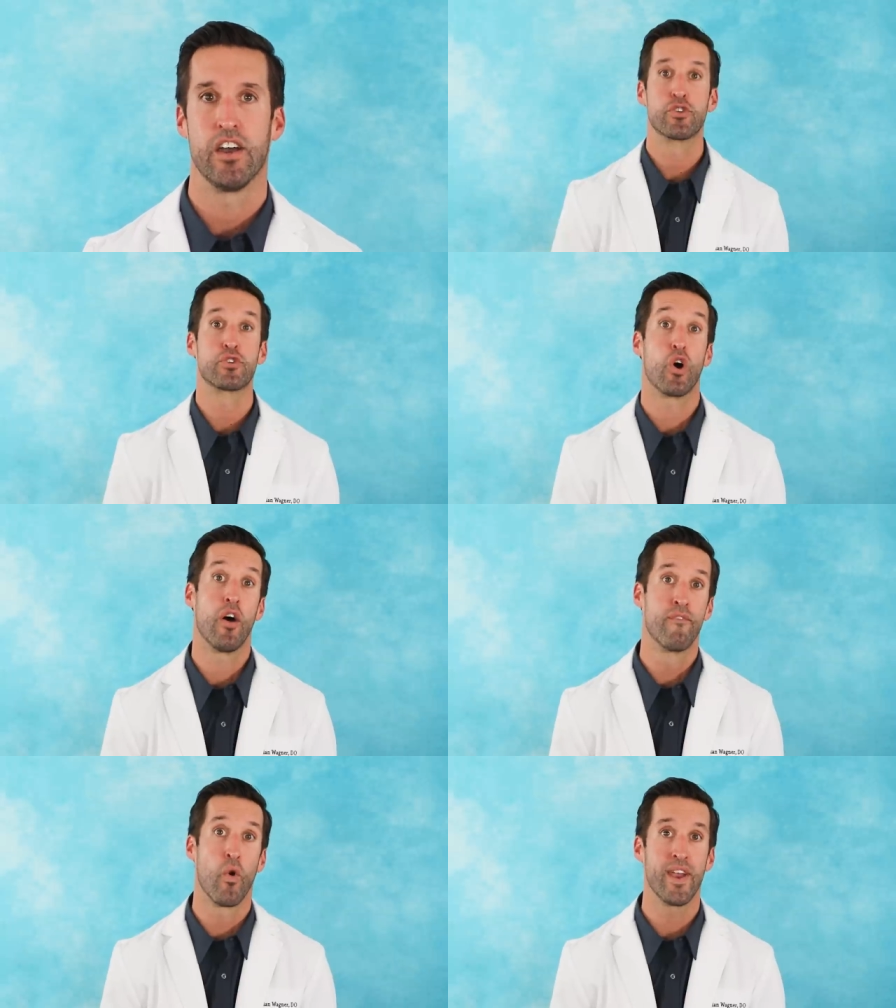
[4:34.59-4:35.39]
So to
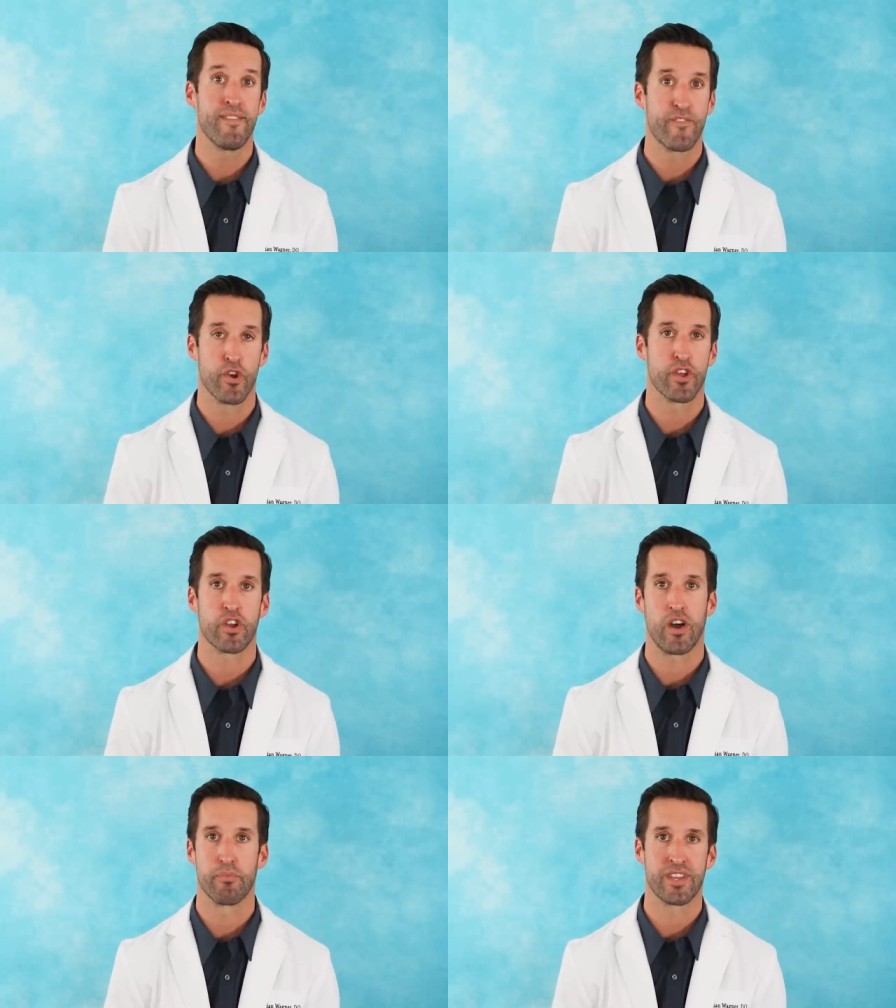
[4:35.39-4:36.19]
avoid further
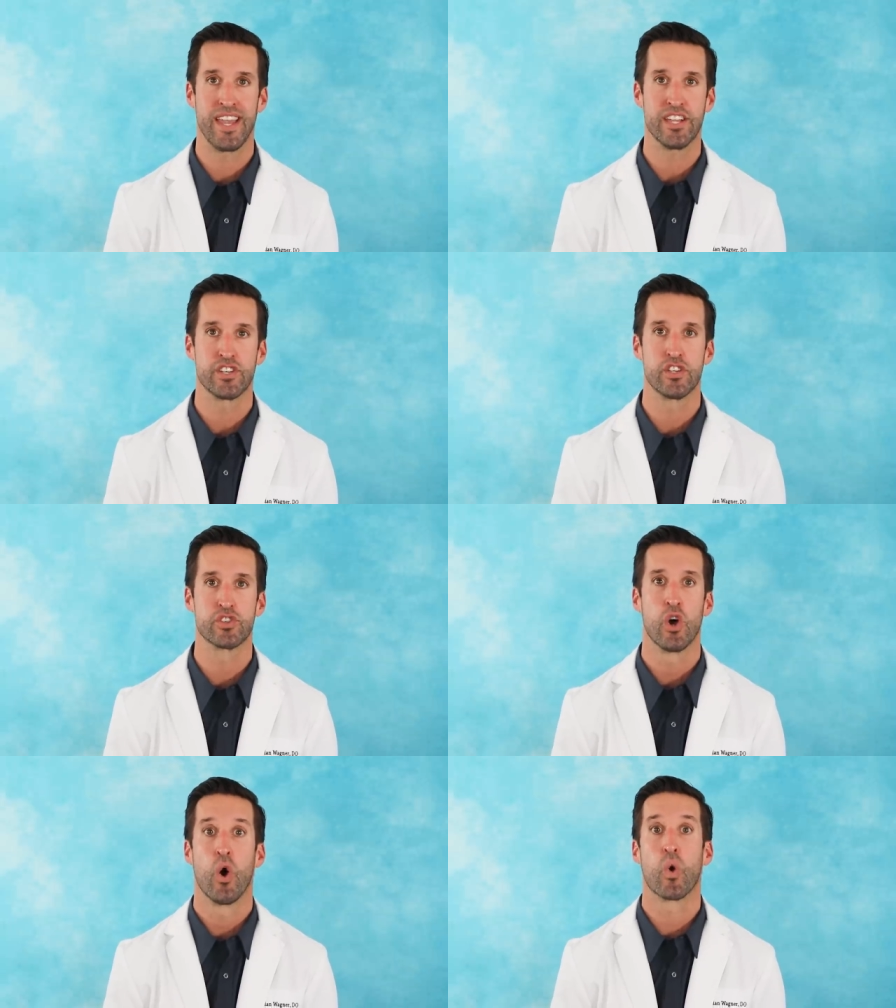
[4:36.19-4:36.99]

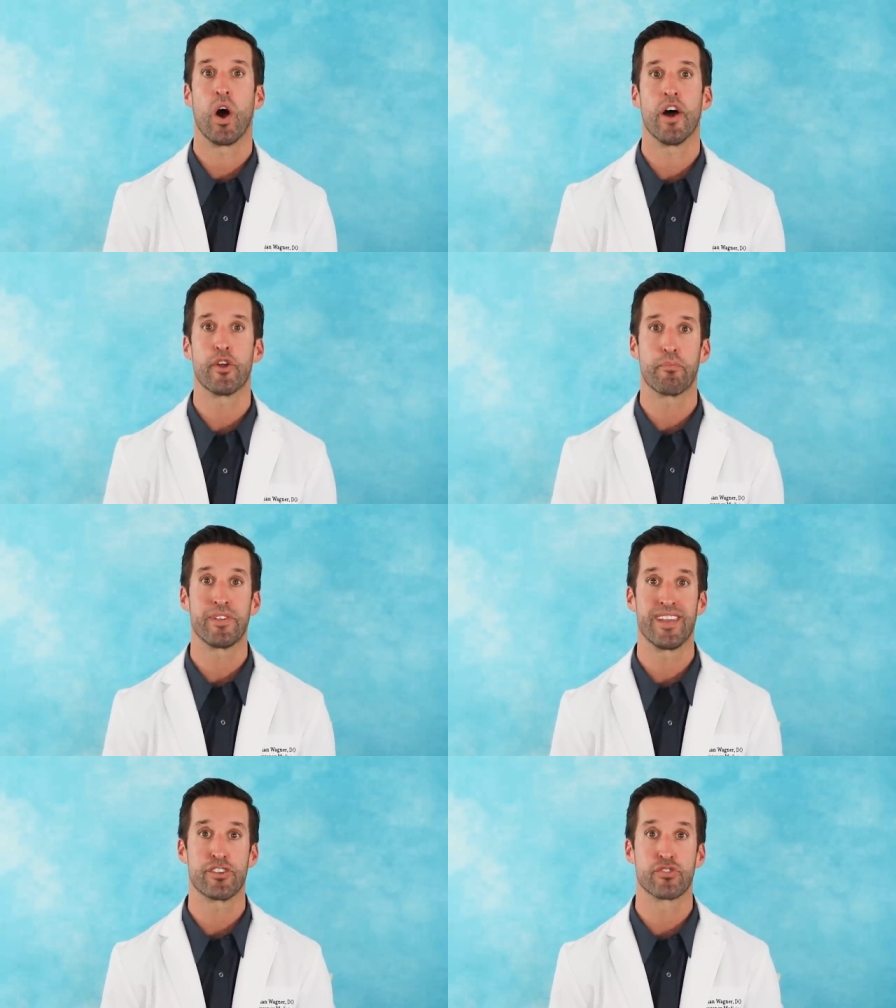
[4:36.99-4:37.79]
complications or other
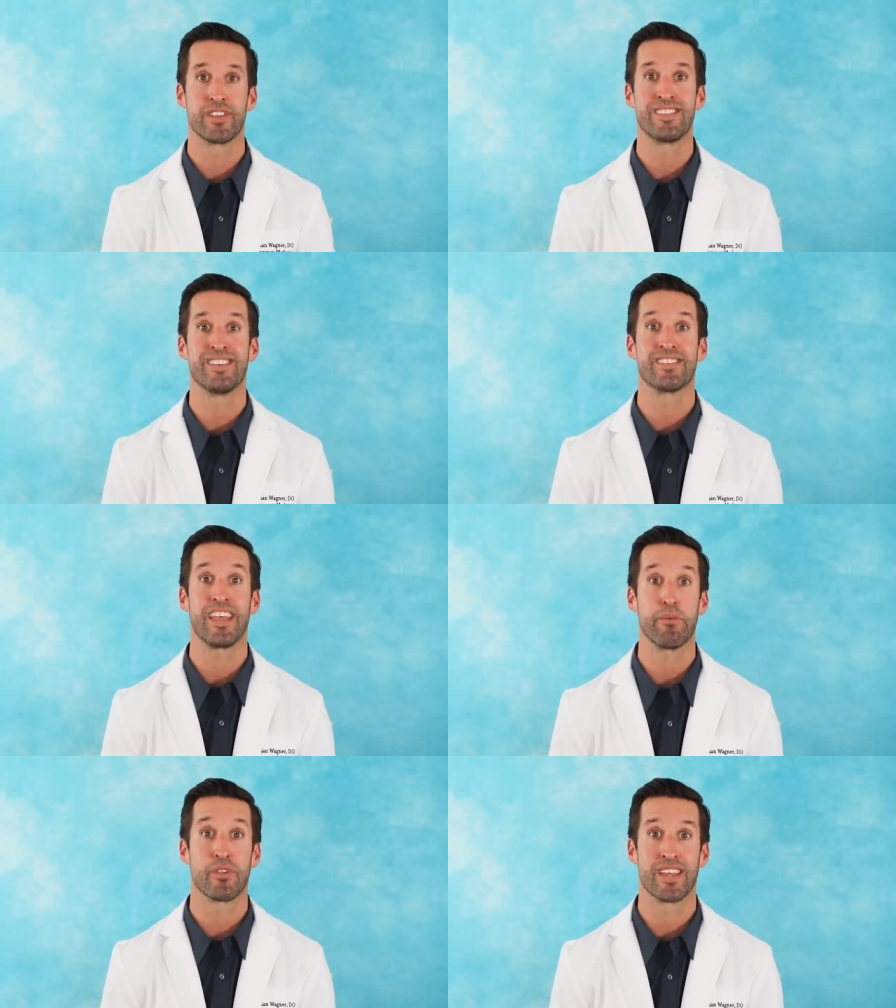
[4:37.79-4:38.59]
potentially
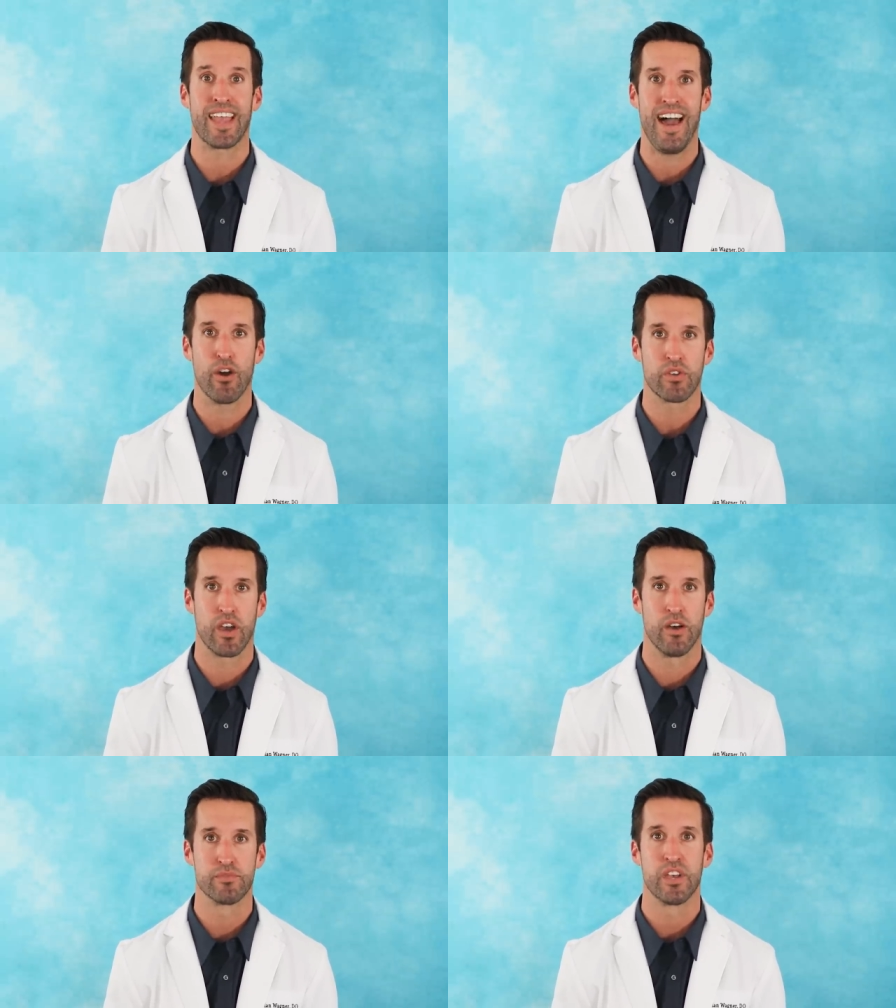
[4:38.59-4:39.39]
disabling
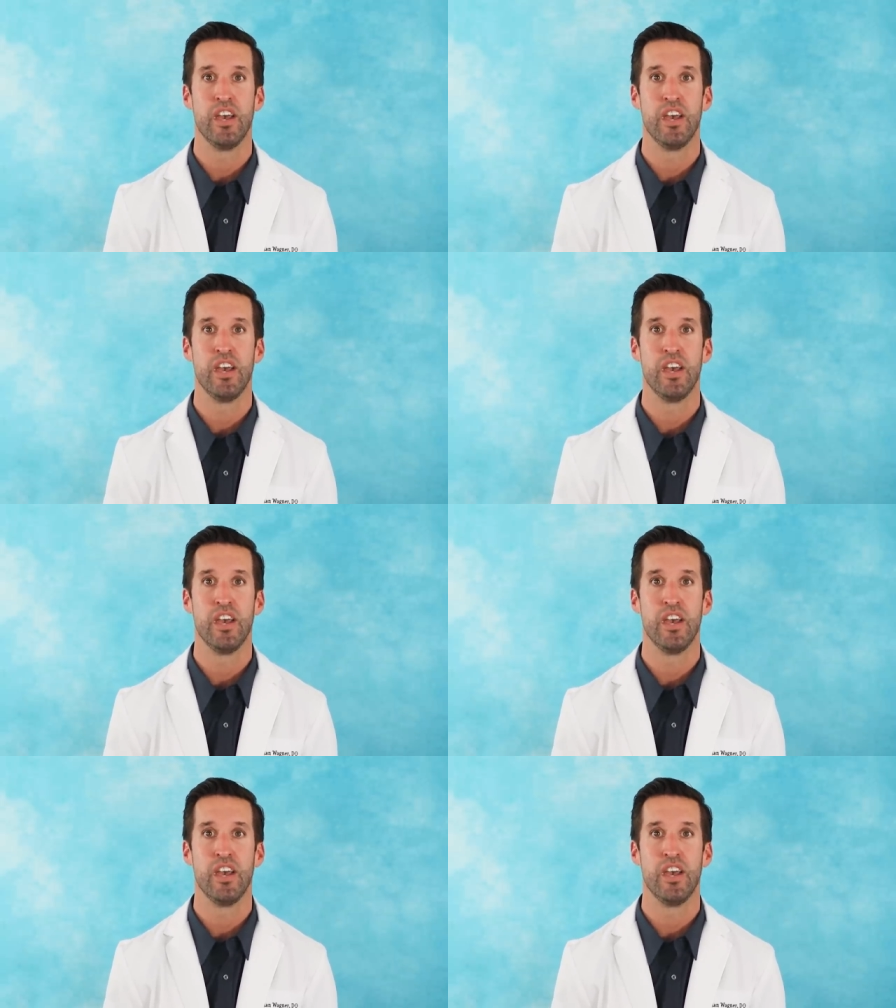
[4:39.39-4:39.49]
outcomes,